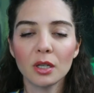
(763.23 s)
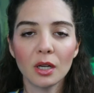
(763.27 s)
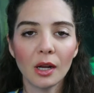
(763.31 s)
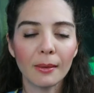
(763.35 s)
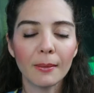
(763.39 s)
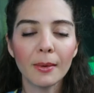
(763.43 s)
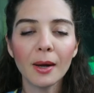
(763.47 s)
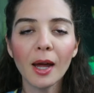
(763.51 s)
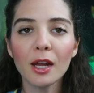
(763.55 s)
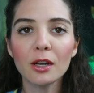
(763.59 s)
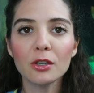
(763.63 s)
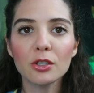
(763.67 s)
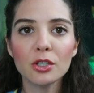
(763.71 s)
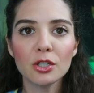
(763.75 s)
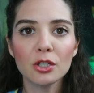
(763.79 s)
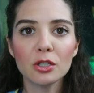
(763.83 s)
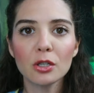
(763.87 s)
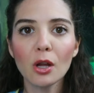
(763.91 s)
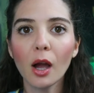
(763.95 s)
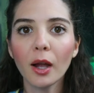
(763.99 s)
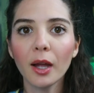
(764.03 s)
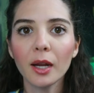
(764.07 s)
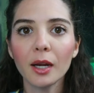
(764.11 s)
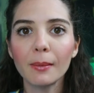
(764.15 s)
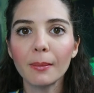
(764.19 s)
And I'm not just
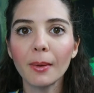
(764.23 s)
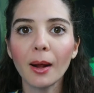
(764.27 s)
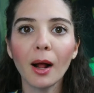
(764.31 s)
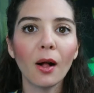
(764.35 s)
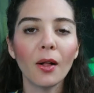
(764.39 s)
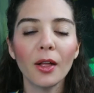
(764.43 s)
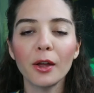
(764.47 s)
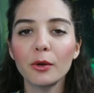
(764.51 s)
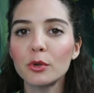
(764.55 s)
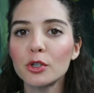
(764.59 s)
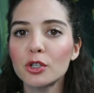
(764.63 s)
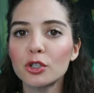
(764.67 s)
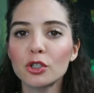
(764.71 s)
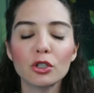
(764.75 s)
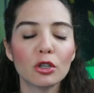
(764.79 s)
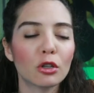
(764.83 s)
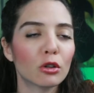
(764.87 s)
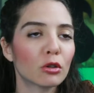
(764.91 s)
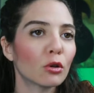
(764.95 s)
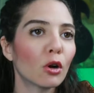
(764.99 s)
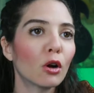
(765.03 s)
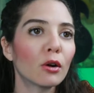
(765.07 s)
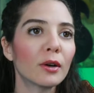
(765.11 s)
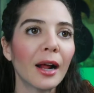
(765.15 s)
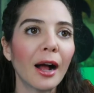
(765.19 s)
talking about it was
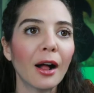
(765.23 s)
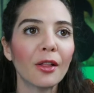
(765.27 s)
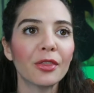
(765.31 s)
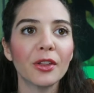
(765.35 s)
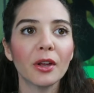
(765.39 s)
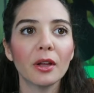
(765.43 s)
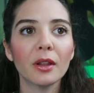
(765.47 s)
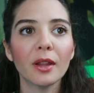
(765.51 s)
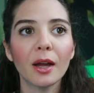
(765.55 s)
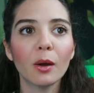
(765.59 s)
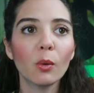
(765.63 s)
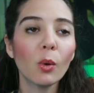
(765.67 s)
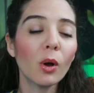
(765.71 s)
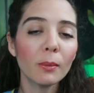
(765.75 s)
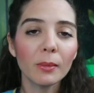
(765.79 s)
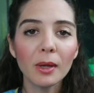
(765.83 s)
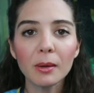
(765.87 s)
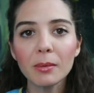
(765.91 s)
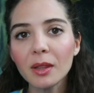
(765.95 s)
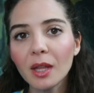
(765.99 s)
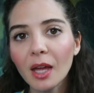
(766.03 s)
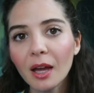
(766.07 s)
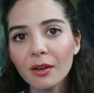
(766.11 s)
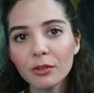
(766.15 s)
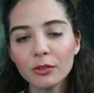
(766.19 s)
just thrown out there like, well,
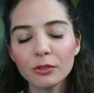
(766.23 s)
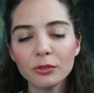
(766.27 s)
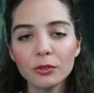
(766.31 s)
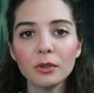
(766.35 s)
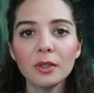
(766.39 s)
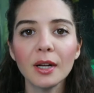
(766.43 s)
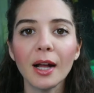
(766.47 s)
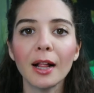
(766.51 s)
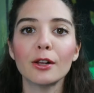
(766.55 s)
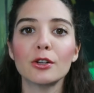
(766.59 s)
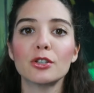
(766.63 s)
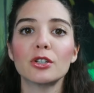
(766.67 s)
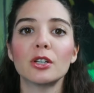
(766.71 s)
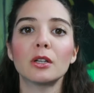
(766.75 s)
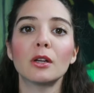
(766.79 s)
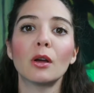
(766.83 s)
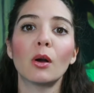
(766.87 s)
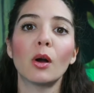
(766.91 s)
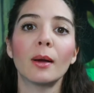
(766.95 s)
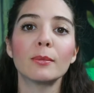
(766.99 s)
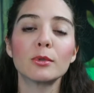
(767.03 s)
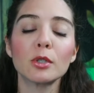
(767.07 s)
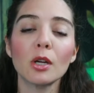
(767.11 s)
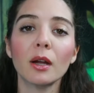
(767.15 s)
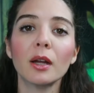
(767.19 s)
maybe they have a food allergy.
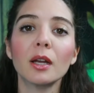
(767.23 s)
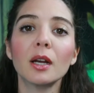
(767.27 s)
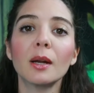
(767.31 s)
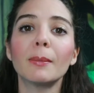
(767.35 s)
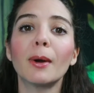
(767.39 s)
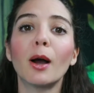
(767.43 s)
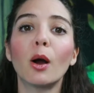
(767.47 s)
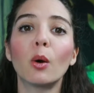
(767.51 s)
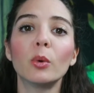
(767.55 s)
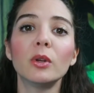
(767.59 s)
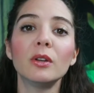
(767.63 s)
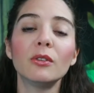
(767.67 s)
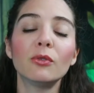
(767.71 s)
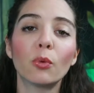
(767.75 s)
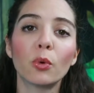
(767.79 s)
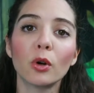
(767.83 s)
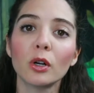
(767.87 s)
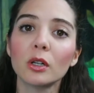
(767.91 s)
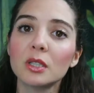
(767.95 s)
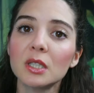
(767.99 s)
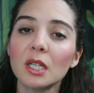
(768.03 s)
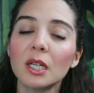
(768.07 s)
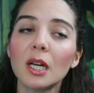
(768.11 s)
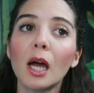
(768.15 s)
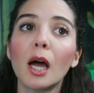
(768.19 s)
No, I'm talking about we've
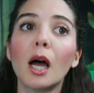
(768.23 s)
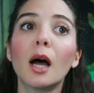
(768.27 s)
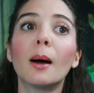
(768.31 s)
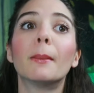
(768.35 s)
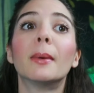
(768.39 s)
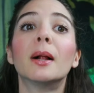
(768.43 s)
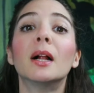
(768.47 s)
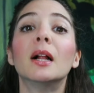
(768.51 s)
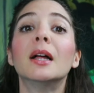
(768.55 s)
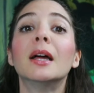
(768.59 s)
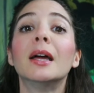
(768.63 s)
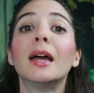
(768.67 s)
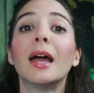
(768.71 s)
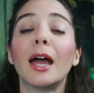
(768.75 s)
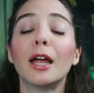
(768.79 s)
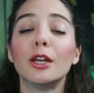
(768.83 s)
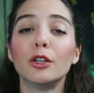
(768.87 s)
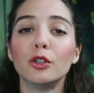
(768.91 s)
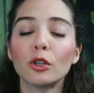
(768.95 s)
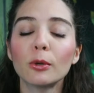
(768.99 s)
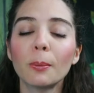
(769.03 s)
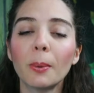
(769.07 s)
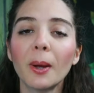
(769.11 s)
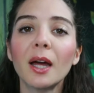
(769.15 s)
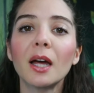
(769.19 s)
worked it up
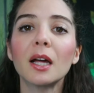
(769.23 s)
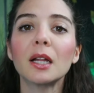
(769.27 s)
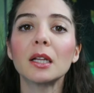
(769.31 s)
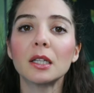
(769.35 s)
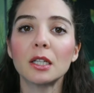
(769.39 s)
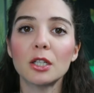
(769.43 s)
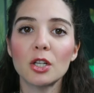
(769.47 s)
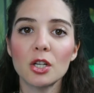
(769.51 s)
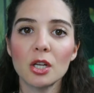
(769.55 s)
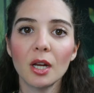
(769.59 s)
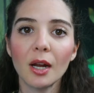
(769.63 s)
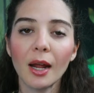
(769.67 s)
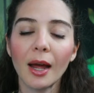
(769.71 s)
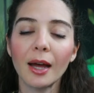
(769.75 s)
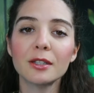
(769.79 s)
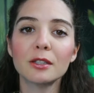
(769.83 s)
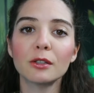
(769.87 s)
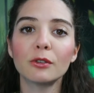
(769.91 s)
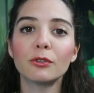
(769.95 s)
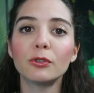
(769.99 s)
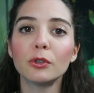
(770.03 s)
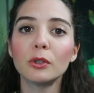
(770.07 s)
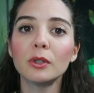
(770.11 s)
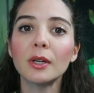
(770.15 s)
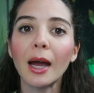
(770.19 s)
and your pet legit has
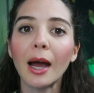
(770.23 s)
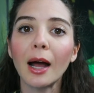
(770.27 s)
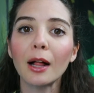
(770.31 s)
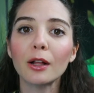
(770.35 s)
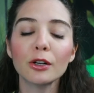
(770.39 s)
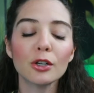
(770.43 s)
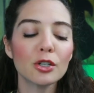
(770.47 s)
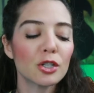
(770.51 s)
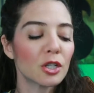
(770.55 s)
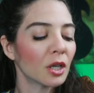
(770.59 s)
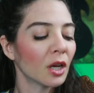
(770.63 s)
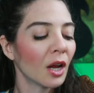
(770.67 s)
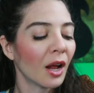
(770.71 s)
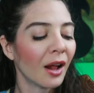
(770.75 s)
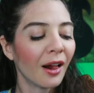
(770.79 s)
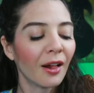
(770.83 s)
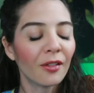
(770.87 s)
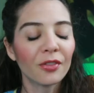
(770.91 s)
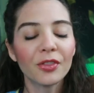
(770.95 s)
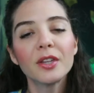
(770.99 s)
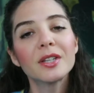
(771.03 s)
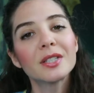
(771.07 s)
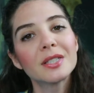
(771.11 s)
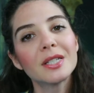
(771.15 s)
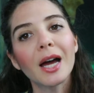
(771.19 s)
a food allergy.
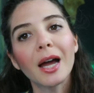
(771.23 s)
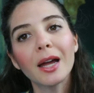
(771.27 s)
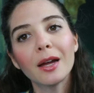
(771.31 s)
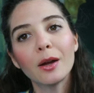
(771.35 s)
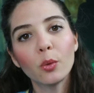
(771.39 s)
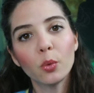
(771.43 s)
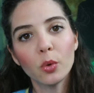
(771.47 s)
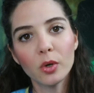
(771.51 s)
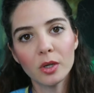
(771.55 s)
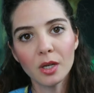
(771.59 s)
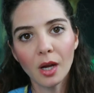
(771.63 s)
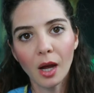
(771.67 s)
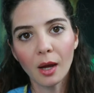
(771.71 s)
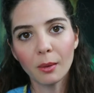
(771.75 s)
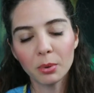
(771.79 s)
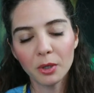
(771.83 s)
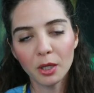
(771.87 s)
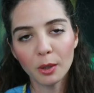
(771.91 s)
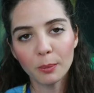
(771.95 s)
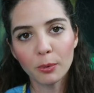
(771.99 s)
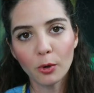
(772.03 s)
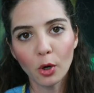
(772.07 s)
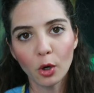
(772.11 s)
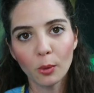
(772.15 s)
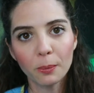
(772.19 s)
This diet would not
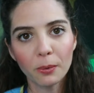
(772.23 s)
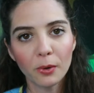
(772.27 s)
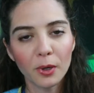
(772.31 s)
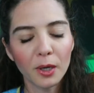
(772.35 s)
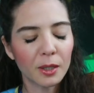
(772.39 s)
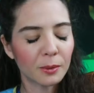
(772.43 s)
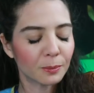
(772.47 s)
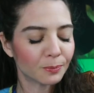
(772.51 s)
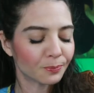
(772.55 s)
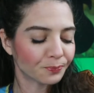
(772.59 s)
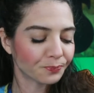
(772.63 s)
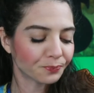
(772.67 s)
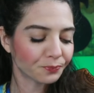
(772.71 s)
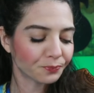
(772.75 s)
be appropriate.